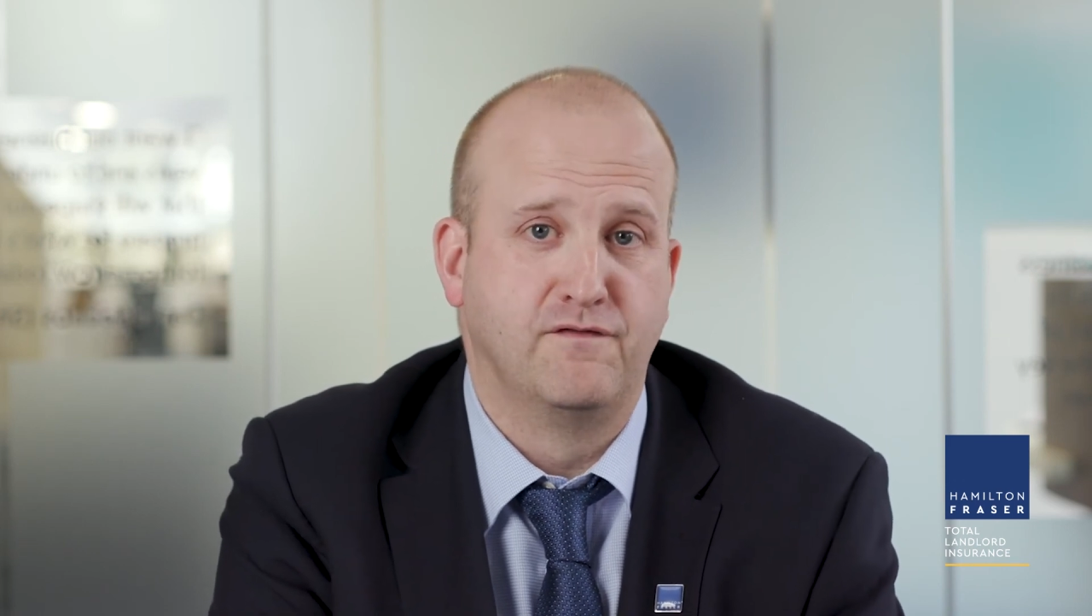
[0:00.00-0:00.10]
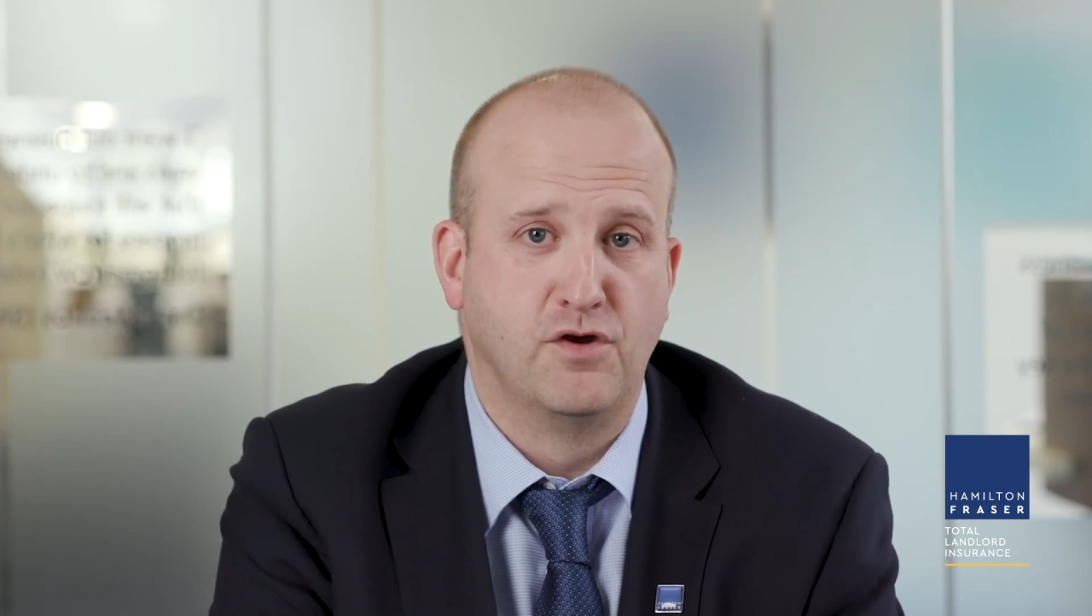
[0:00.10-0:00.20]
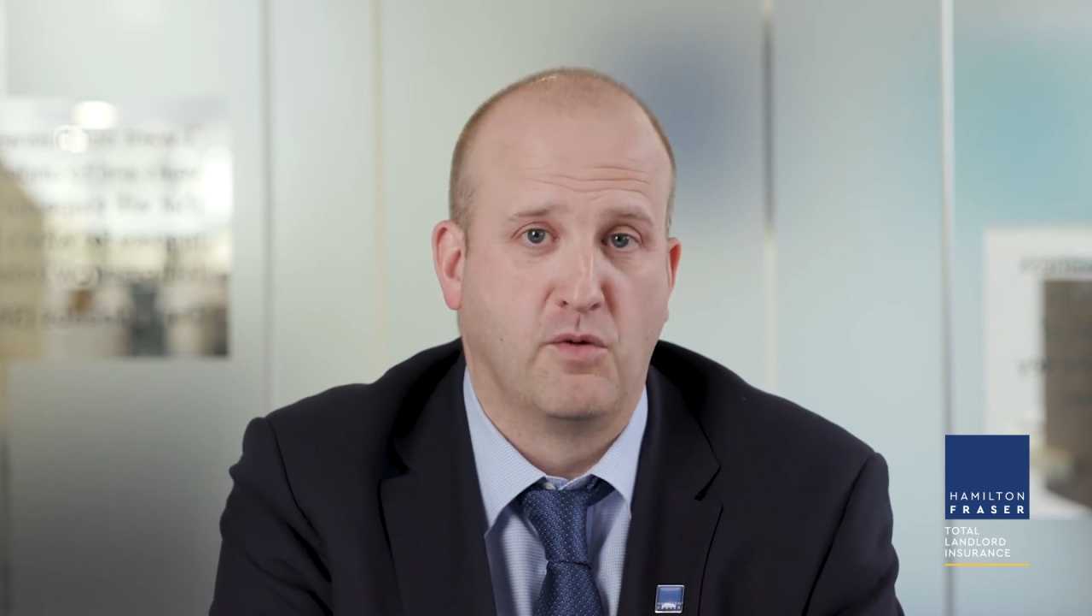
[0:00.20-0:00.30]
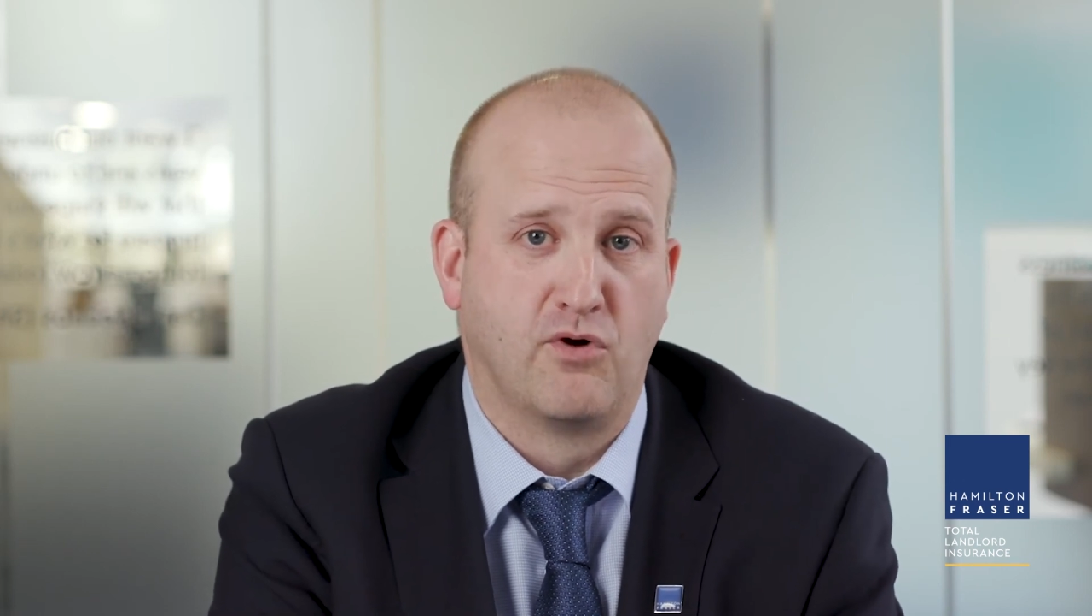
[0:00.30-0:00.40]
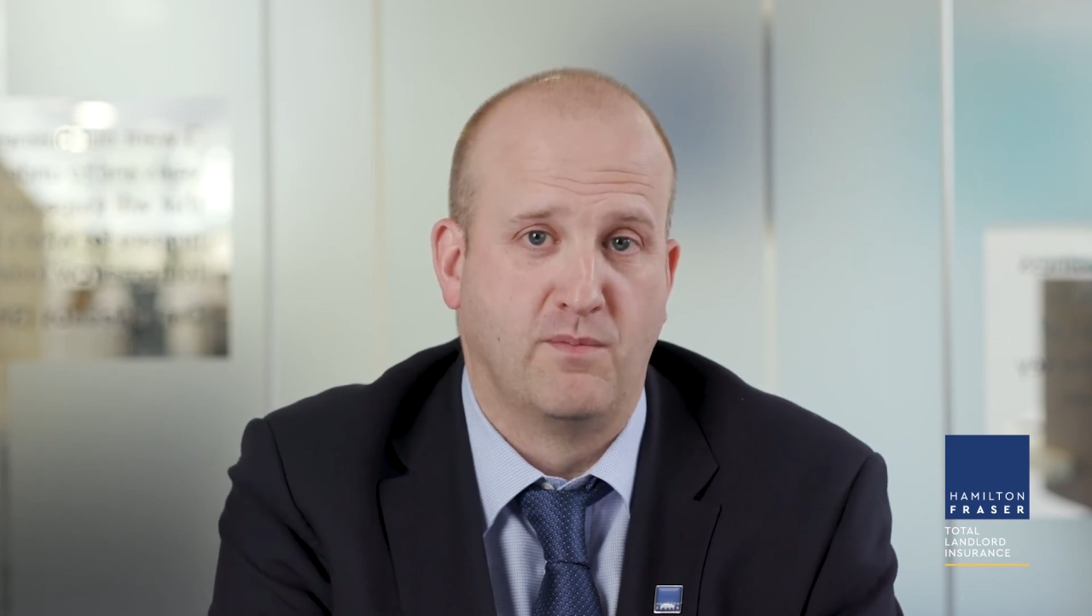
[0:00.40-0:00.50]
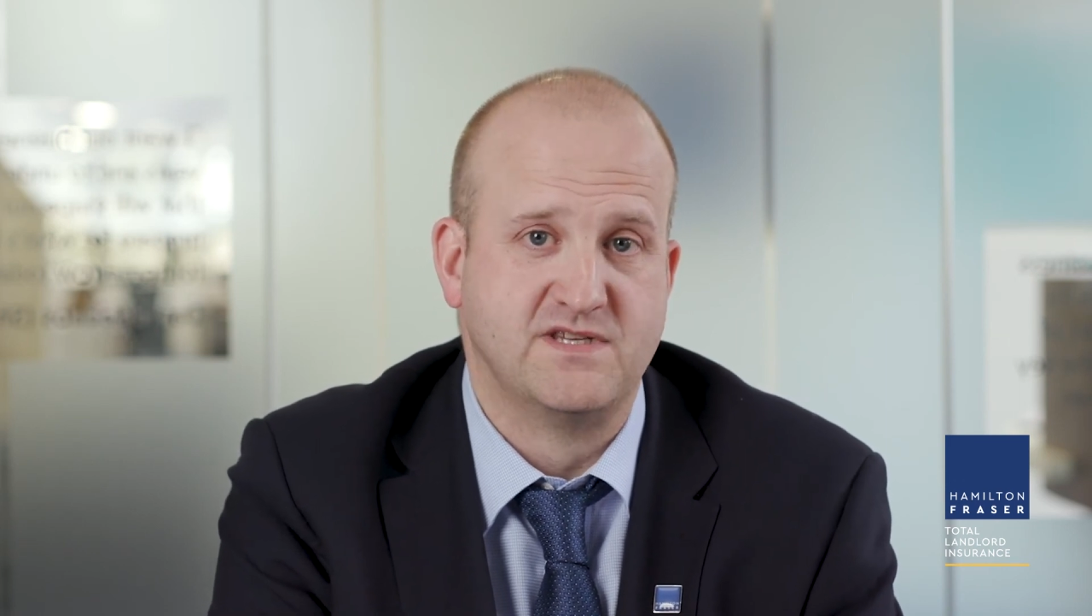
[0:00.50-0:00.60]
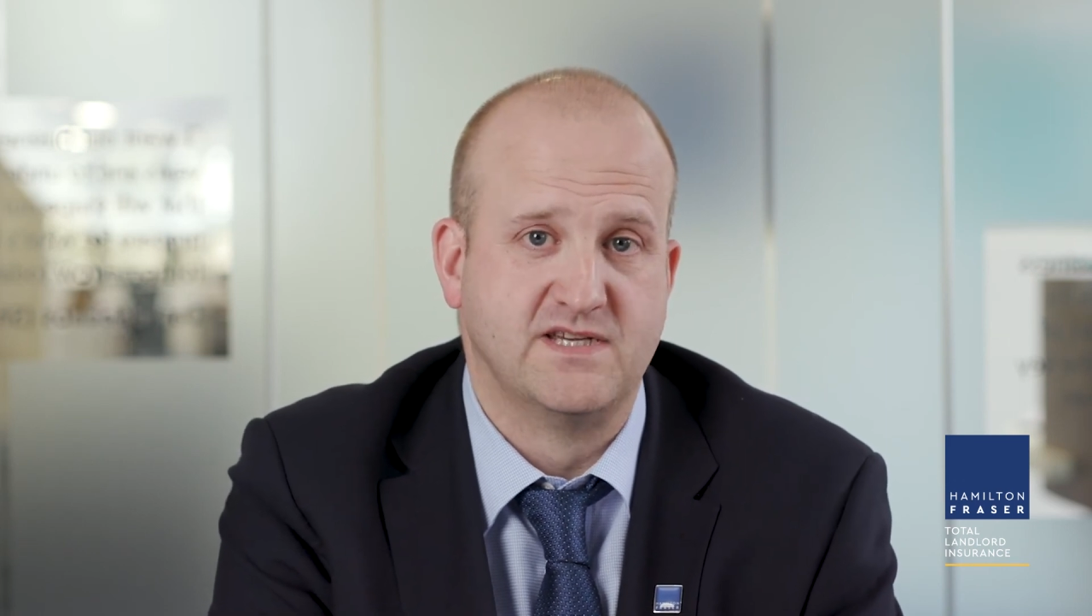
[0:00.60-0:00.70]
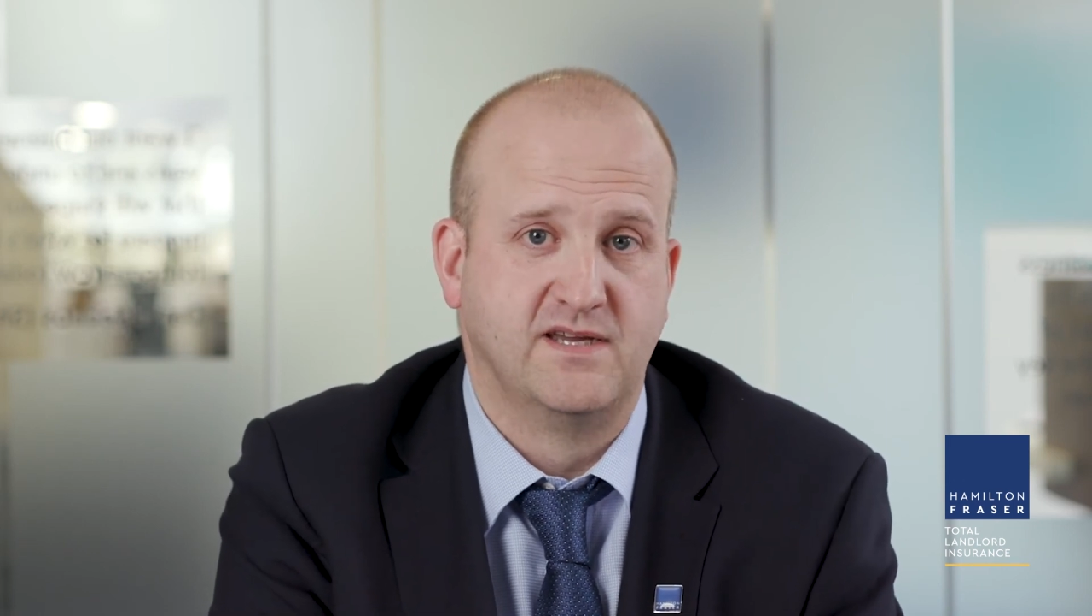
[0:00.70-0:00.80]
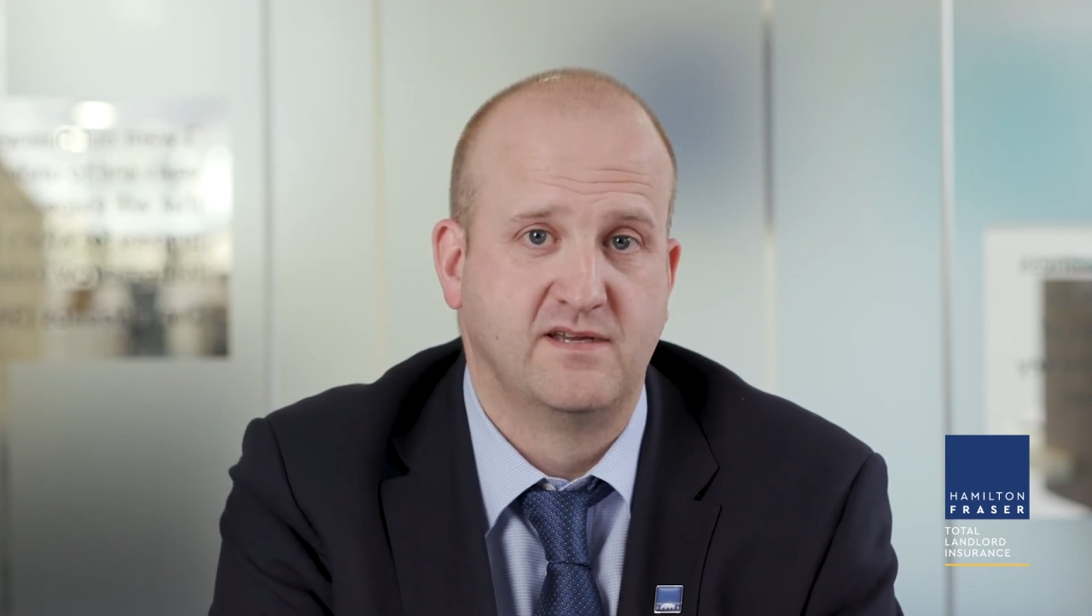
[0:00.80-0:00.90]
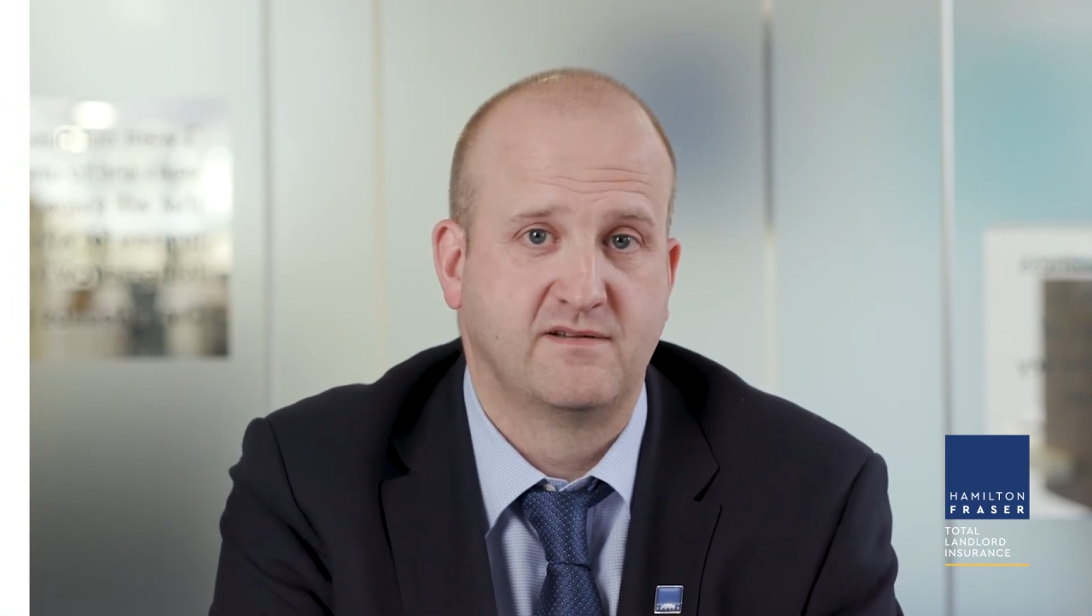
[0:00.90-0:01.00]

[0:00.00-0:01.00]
for your property.